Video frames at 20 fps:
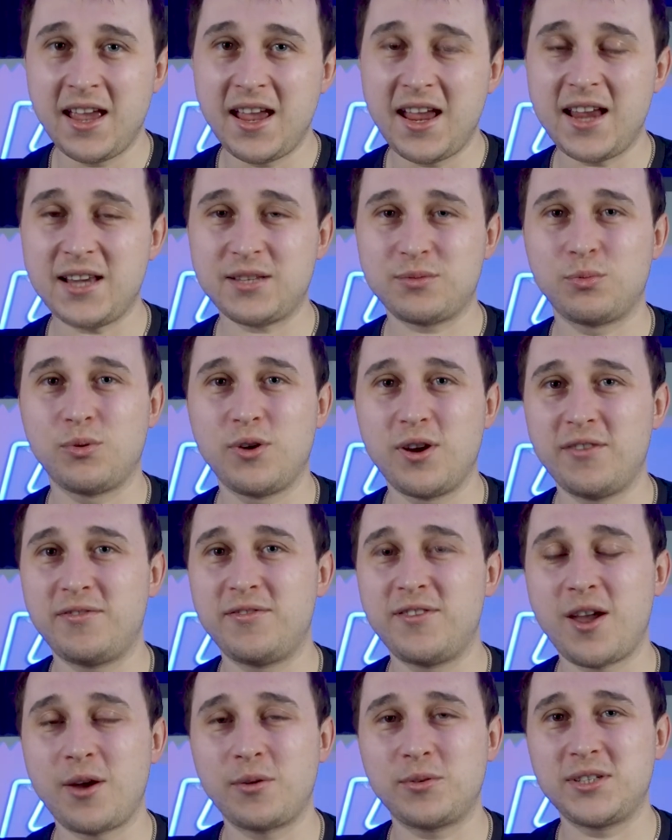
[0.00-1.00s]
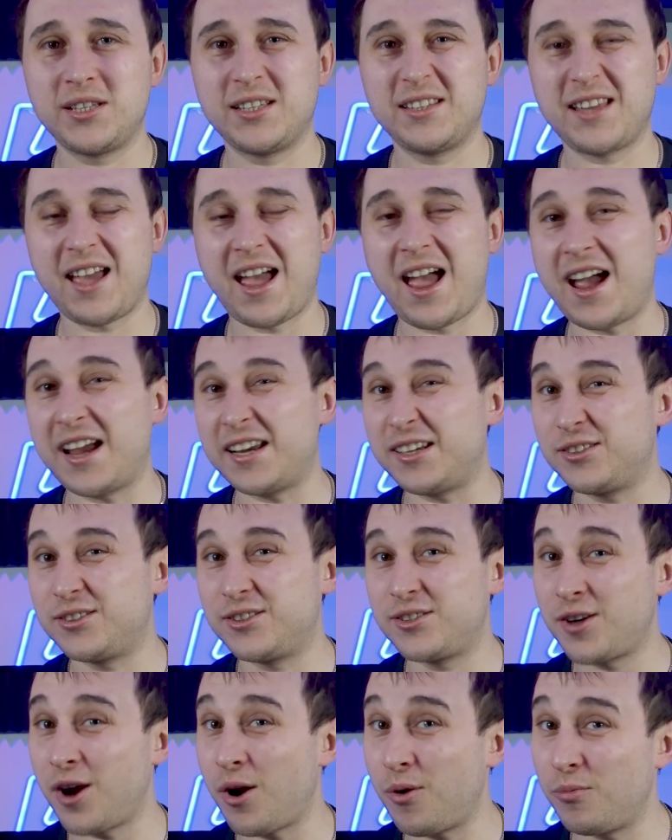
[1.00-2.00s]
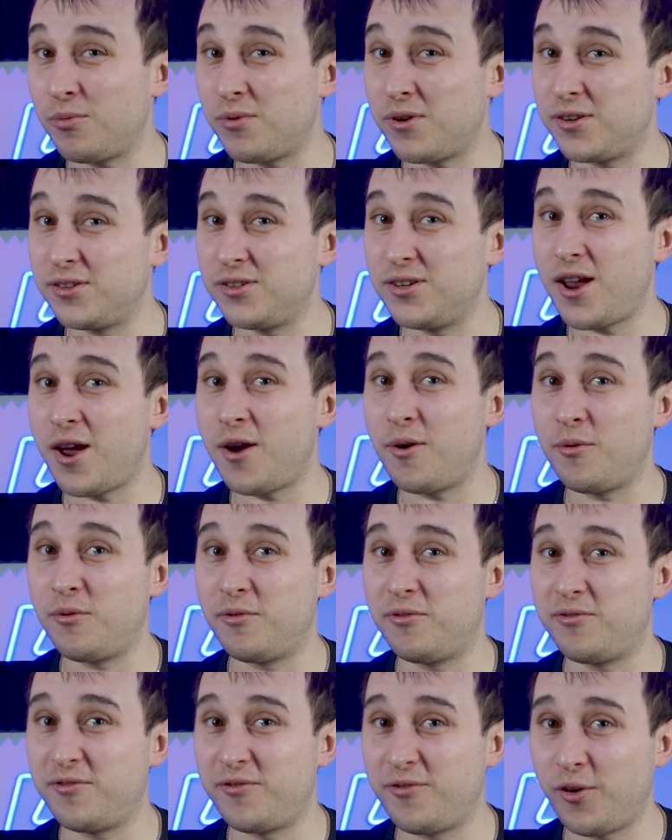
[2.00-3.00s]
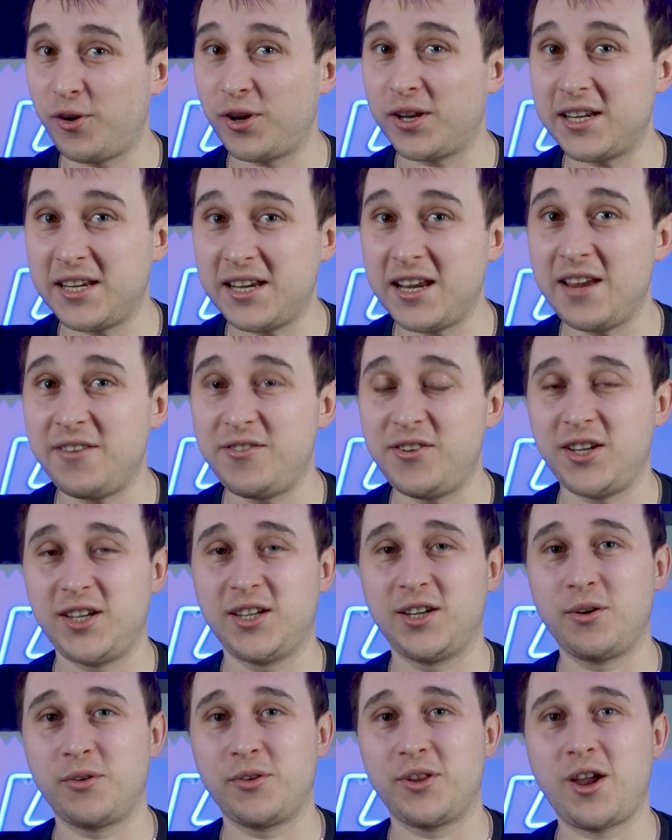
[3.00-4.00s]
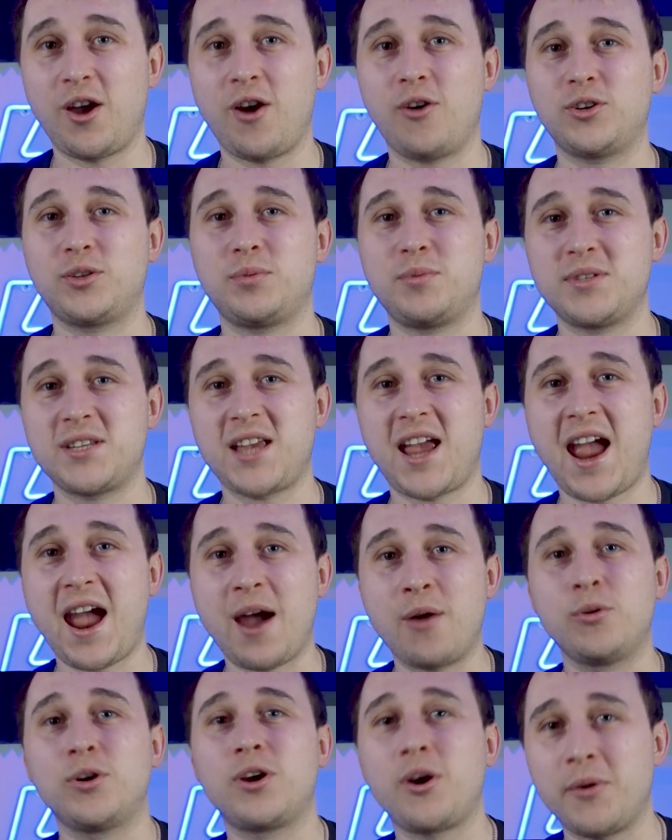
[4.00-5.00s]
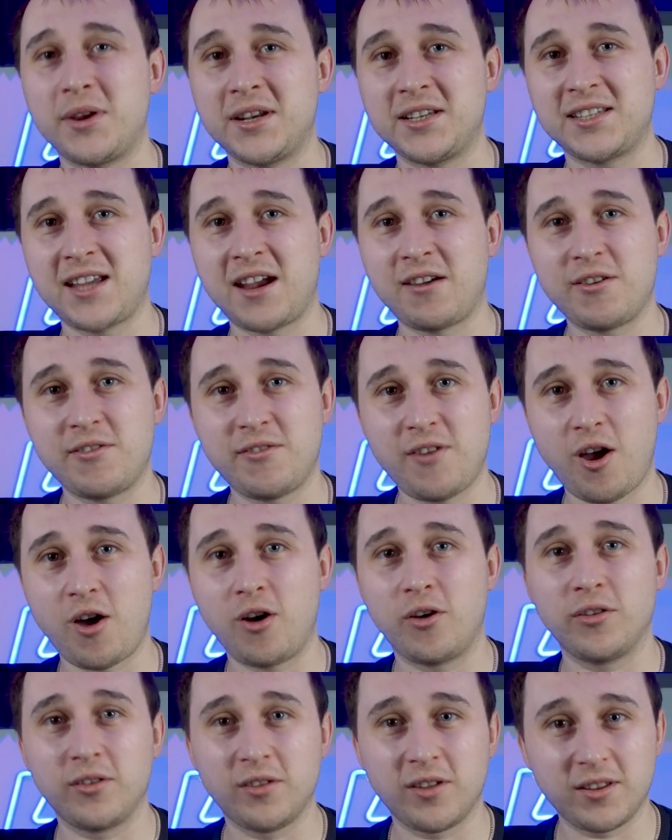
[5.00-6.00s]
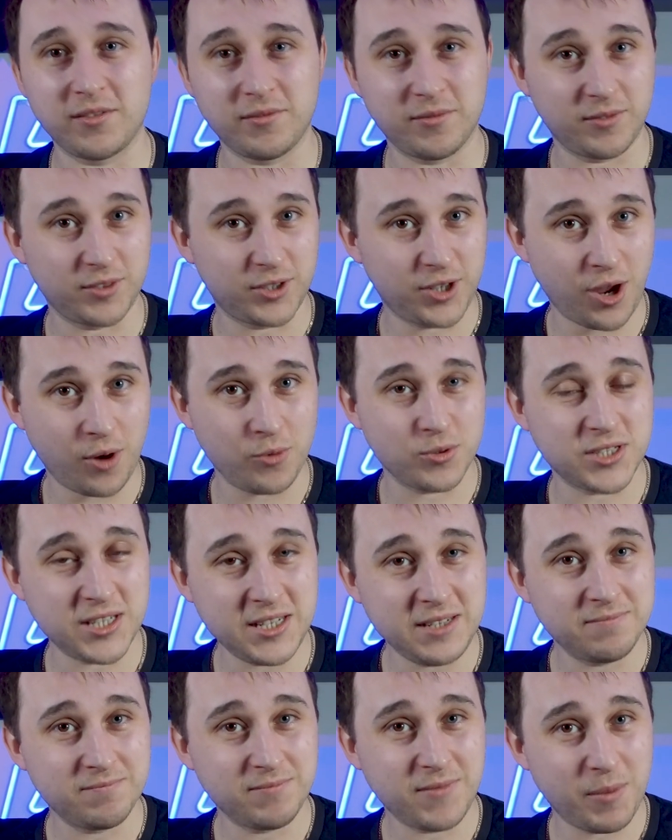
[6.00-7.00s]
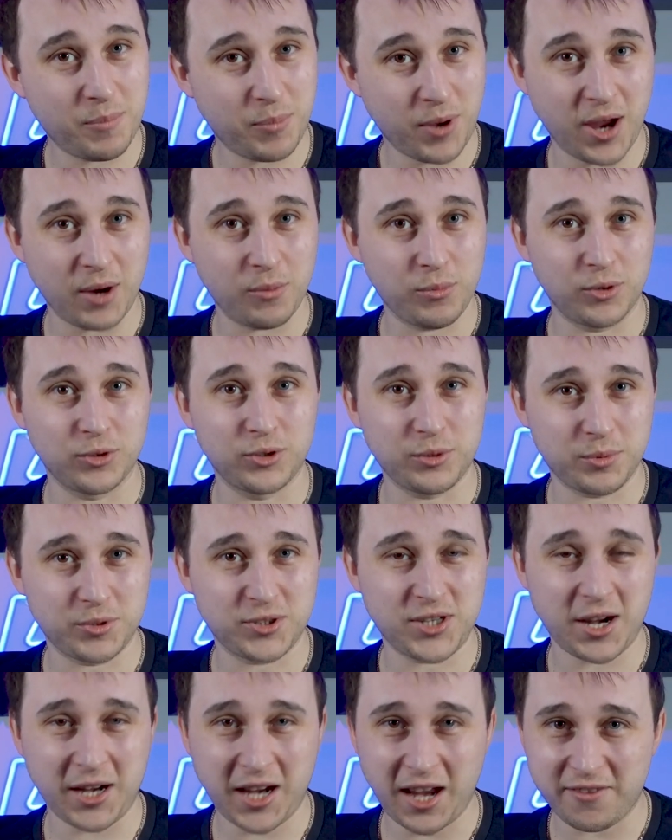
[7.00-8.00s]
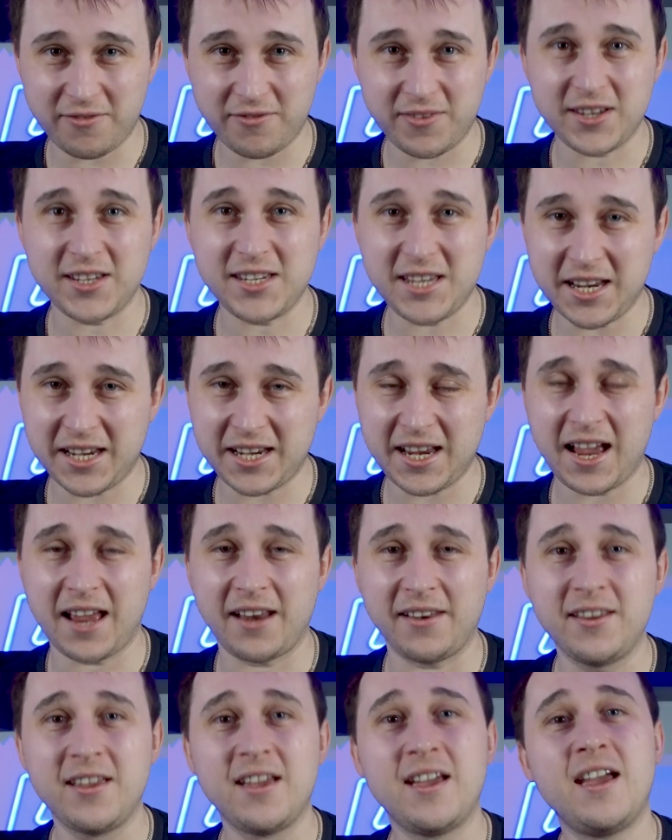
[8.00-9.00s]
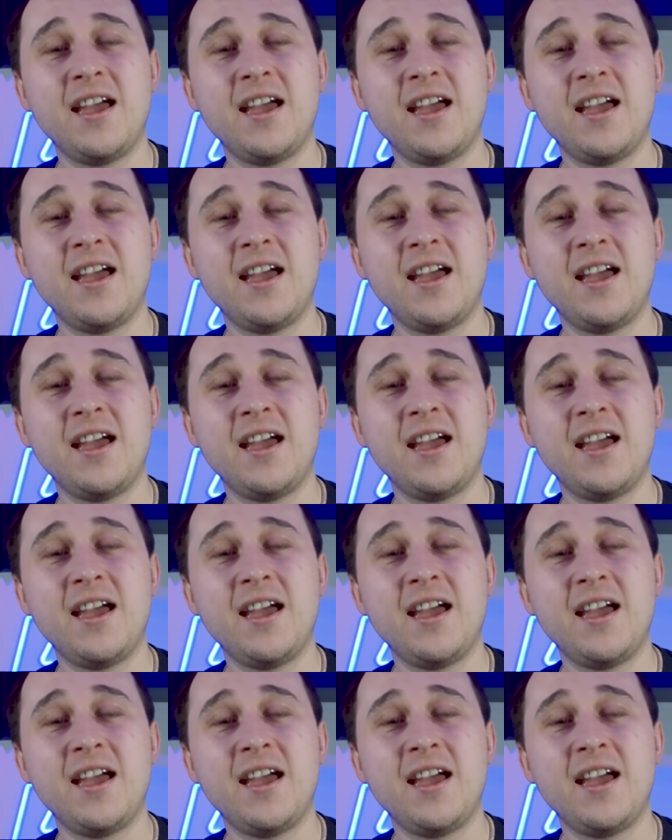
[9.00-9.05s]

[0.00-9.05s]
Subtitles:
It's worth noting that I don't know fully if you can go on the Octopus outgoing tariff on Cosy, but I will double check. I think you can.